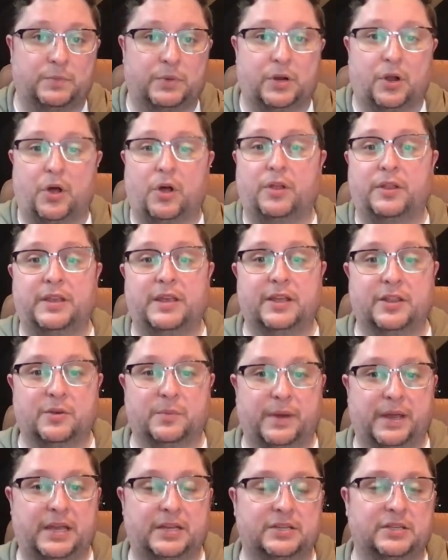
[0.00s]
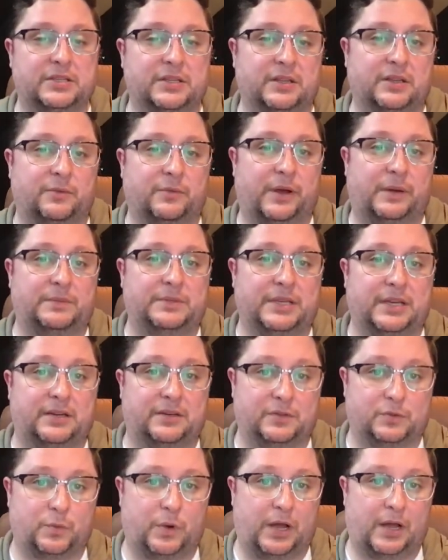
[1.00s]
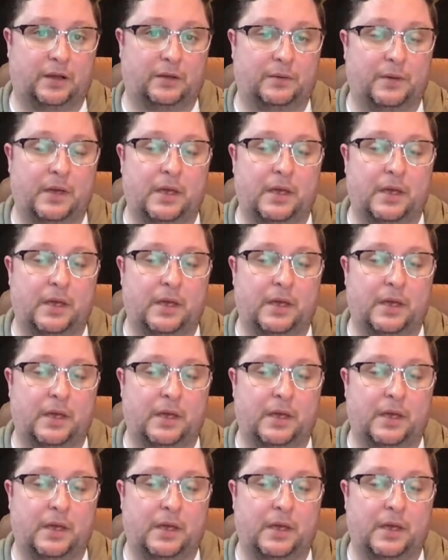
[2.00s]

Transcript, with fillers: but all the other pages on the website as well.